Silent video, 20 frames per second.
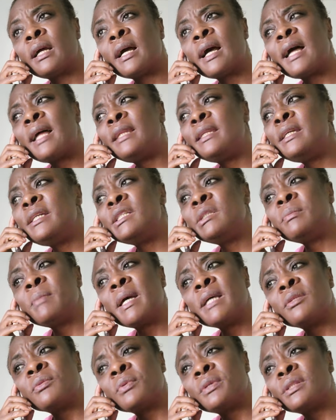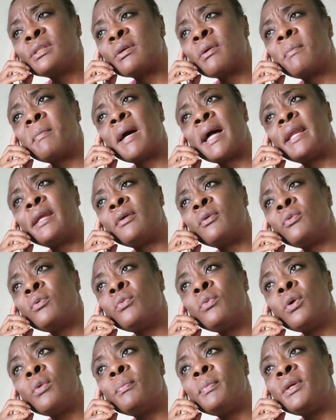At least mess with somebody who
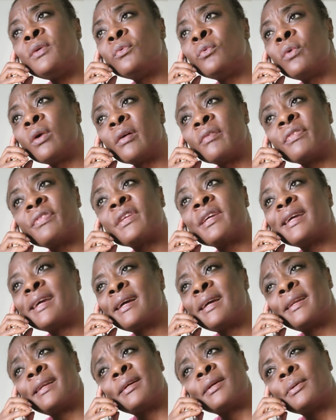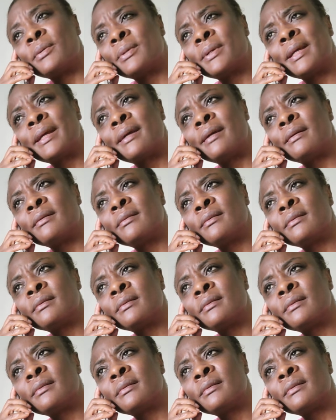will be worth the headache, okay?
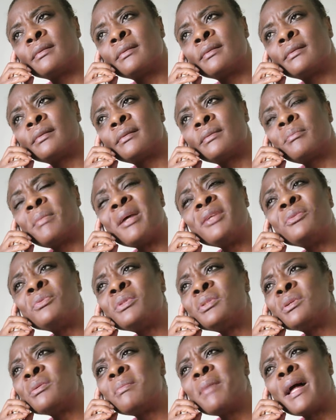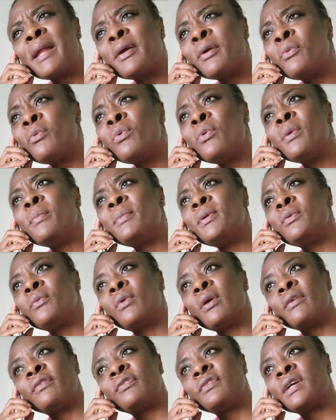Mess with somebody who would be
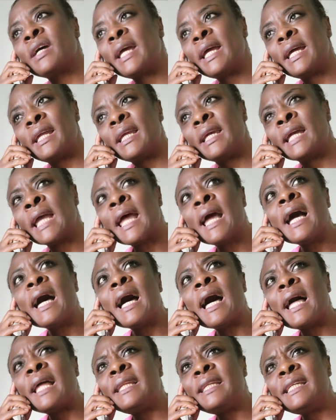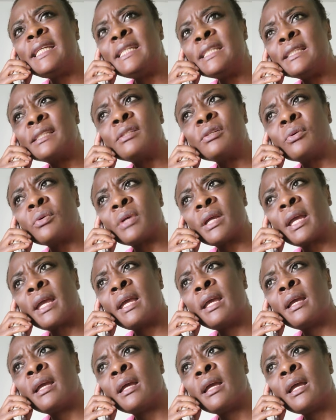worth the headache. At least,
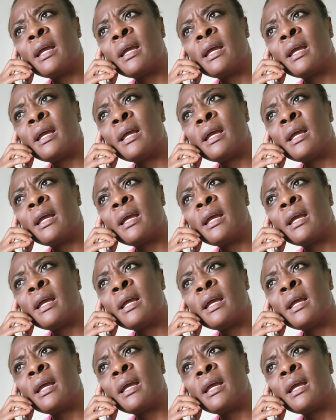okay?